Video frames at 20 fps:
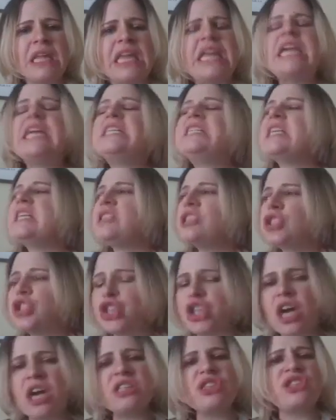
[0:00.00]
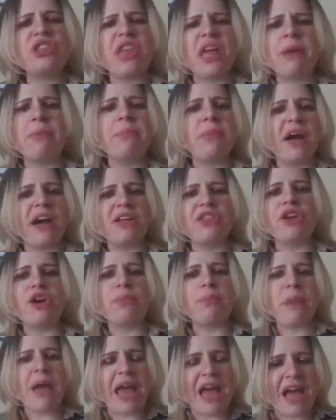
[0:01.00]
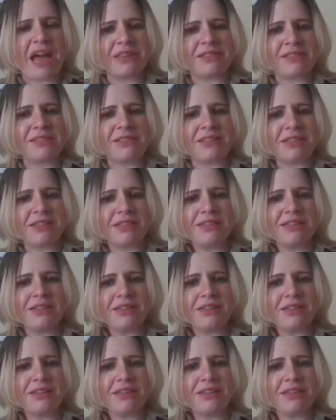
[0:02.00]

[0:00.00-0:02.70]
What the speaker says: He didn't judge them by their past,